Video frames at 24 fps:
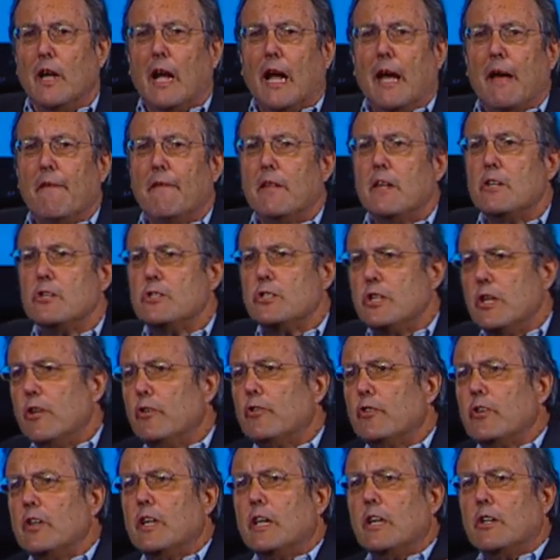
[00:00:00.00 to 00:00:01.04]
And then
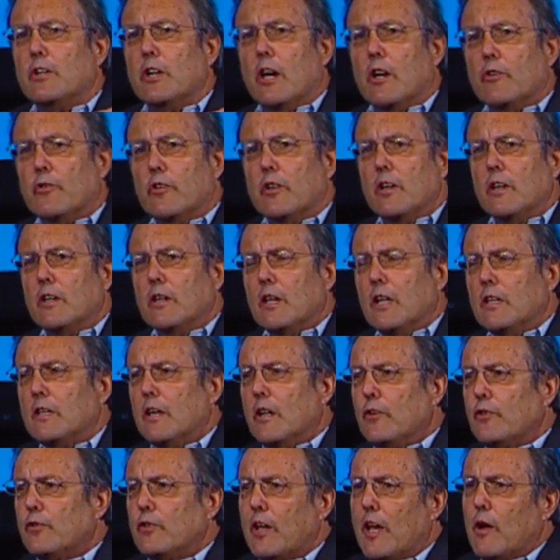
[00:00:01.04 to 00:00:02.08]
Disney does it, and
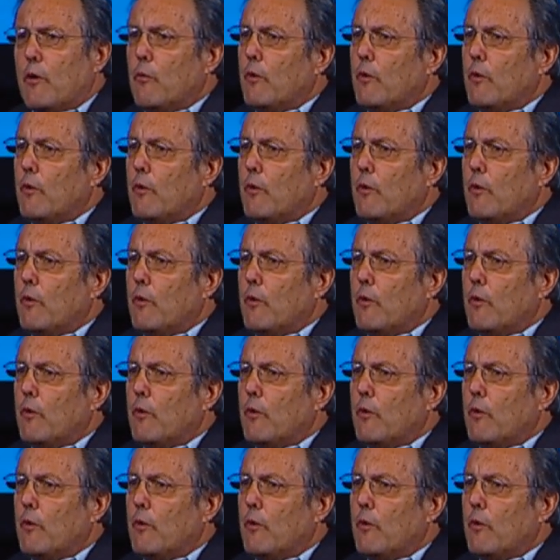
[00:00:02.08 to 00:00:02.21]
they say,